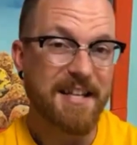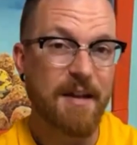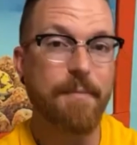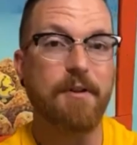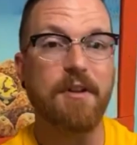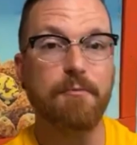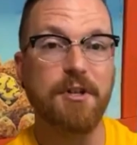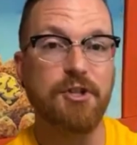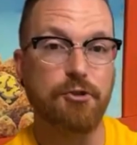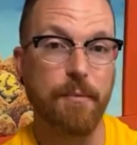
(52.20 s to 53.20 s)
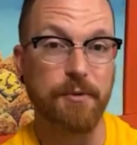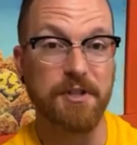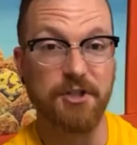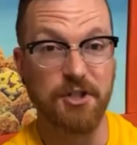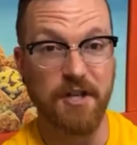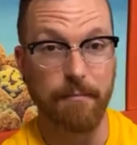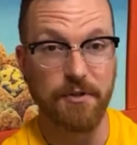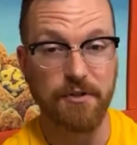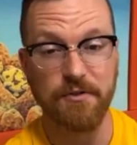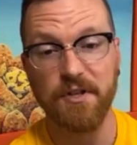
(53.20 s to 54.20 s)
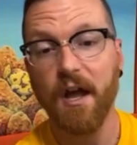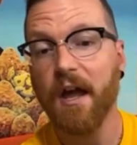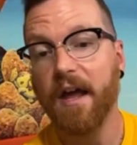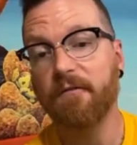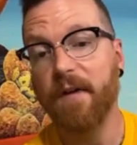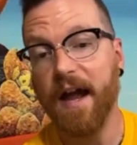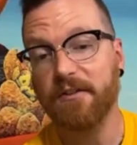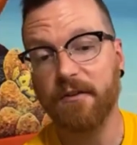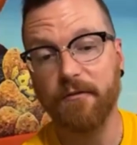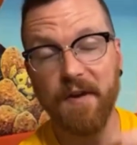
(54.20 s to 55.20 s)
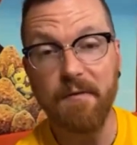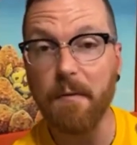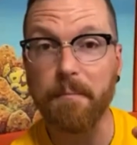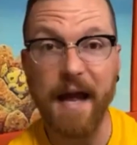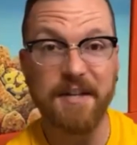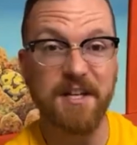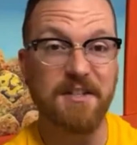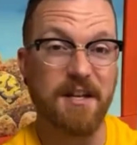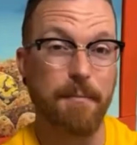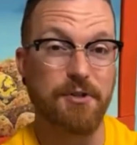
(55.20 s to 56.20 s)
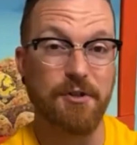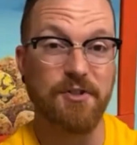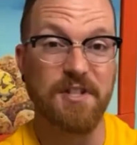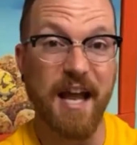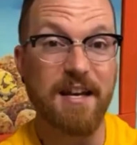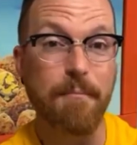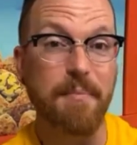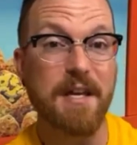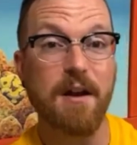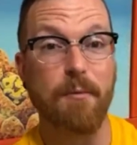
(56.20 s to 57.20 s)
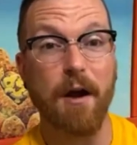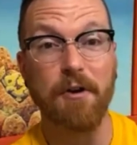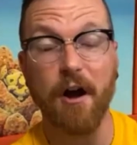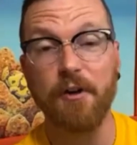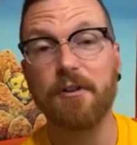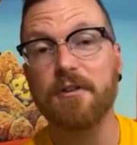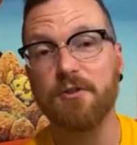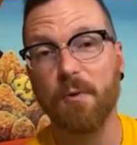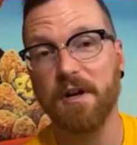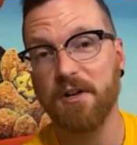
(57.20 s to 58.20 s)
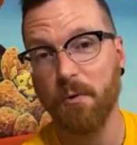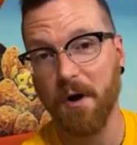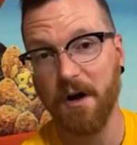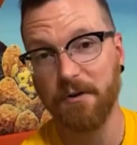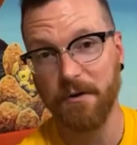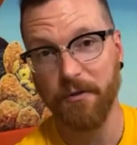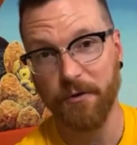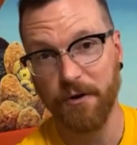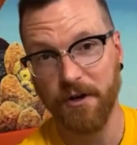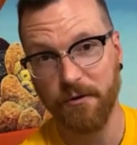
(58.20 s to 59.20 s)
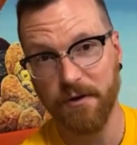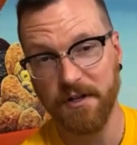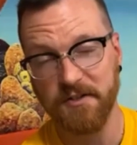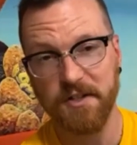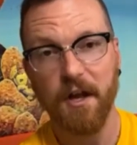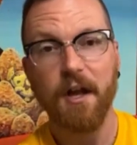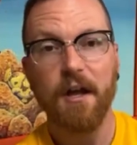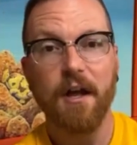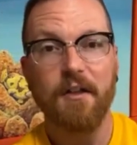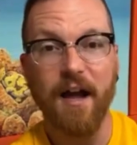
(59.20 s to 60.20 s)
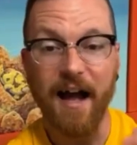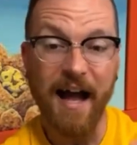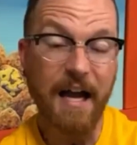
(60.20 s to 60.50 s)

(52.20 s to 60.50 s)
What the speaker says: they typically reach triple-digit temperatures. In fact, their favorite basking temperatures tend to be around 120 to 130 degrees. The